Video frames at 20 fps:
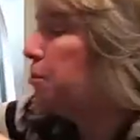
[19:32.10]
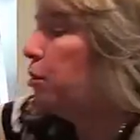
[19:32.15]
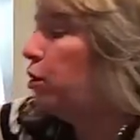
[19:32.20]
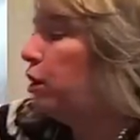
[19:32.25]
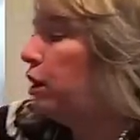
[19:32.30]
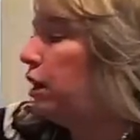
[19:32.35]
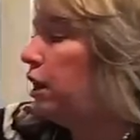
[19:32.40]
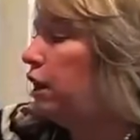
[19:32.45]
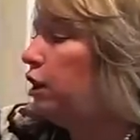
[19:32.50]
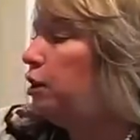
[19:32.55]
to
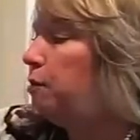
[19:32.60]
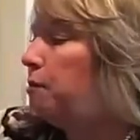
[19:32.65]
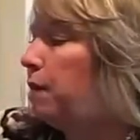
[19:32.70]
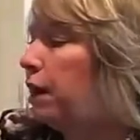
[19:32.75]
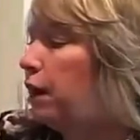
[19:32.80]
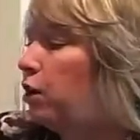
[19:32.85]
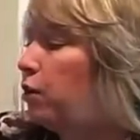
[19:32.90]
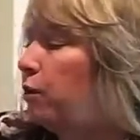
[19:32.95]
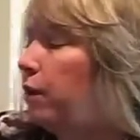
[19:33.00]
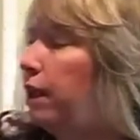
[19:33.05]
put it in your
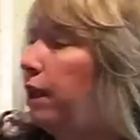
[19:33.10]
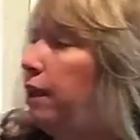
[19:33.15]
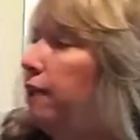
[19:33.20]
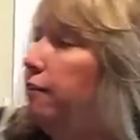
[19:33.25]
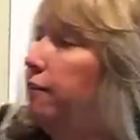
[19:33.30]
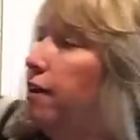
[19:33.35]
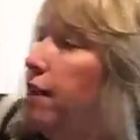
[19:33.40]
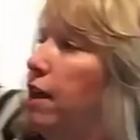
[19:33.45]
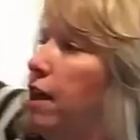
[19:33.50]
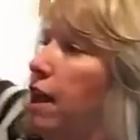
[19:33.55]

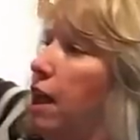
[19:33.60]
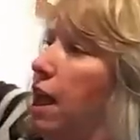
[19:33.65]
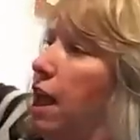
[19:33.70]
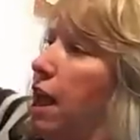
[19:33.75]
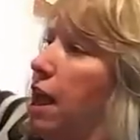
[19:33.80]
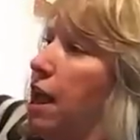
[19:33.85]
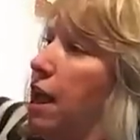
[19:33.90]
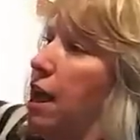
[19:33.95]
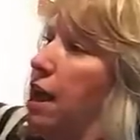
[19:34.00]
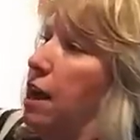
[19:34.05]
microwave,
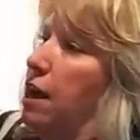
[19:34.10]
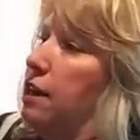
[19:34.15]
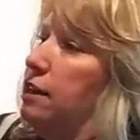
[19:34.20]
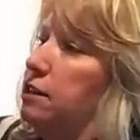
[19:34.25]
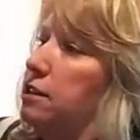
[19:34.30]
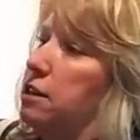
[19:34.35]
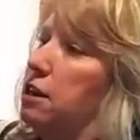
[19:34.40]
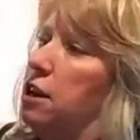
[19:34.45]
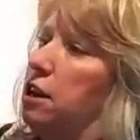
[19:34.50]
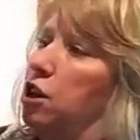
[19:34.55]

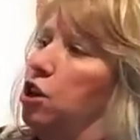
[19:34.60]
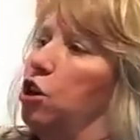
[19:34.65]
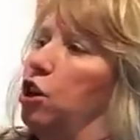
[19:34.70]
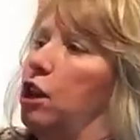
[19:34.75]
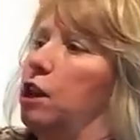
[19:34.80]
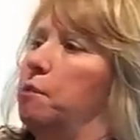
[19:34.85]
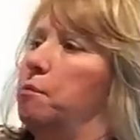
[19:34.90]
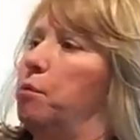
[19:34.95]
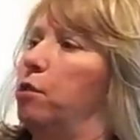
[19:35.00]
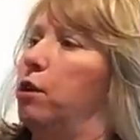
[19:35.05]
and you're
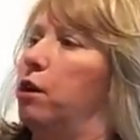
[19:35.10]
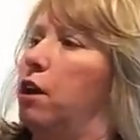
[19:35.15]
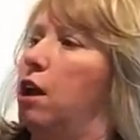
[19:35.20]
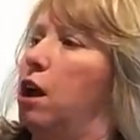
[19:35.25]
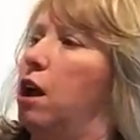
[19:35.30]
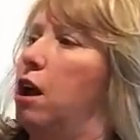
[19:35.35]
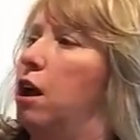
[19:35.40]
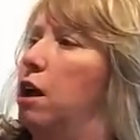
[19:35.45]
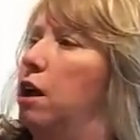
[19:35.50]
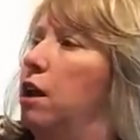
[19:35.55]
going to put it
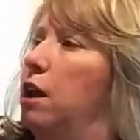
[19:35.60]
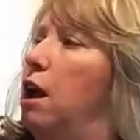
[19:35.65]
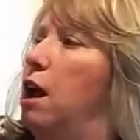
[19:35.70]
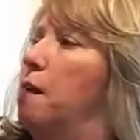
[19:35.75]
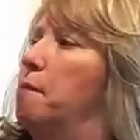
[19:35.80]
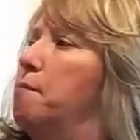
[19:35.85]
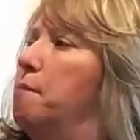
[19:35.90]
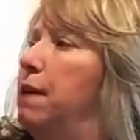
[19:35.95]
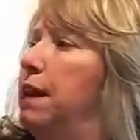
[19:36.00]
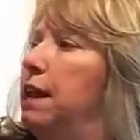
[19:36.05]
on
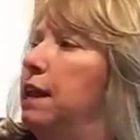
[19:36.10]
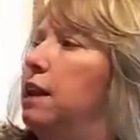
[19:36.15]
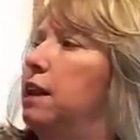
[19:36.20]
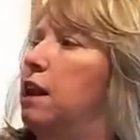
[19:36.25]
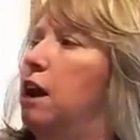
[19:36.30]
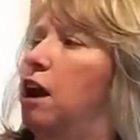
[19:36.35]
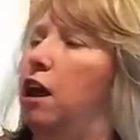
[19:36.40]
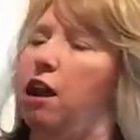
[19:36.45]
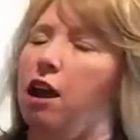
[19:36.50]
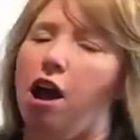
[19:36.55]
a
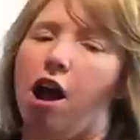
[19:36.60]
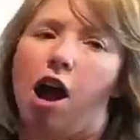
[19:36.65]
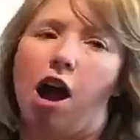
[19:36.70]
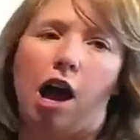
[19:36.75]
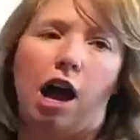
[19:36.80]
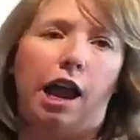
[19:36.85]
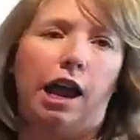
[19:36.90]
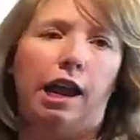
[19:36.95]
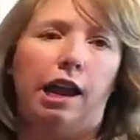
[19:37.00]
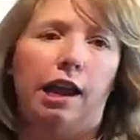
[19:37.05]
minute on
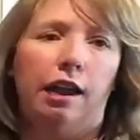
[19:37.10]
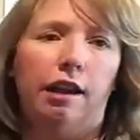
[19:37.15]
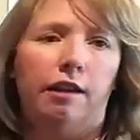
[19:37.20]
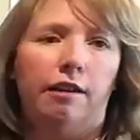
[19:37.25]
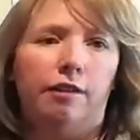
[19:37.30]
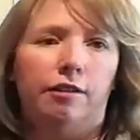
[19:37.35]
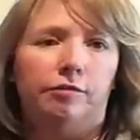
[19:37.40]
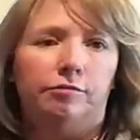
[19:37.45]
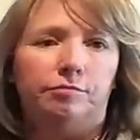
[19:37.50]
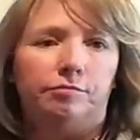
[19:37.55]
high,
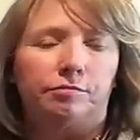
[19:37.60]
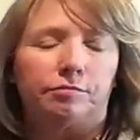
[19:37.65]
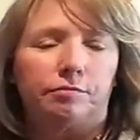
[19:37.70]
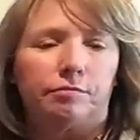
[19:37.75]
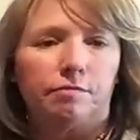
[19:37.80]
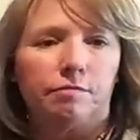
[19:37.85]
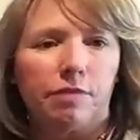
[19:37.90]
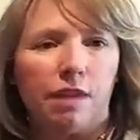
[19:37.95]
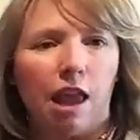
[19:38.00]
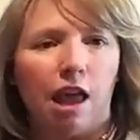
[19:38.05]

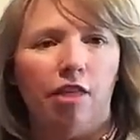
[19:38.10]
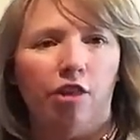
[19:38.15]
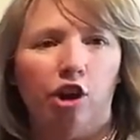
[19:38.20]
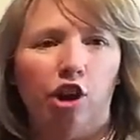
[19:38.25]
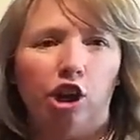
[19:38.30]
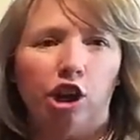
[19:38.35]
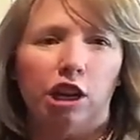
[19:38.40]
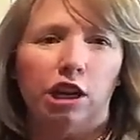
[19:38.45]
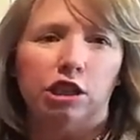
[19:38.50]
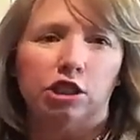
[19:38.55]
and then
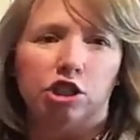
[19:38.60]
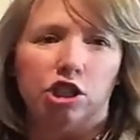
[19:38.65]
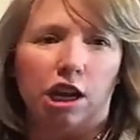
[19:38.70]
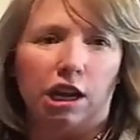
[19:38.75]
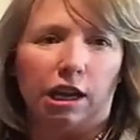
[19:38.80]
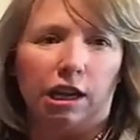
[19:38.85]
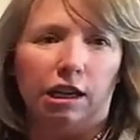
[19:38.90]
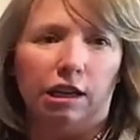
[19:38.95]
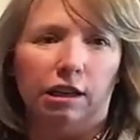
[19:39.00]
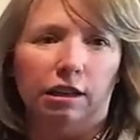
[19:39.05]
you're going to
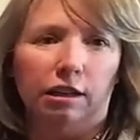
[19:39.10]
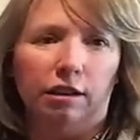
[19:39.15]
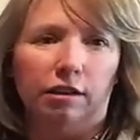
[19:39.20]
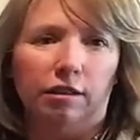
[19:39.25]
check it.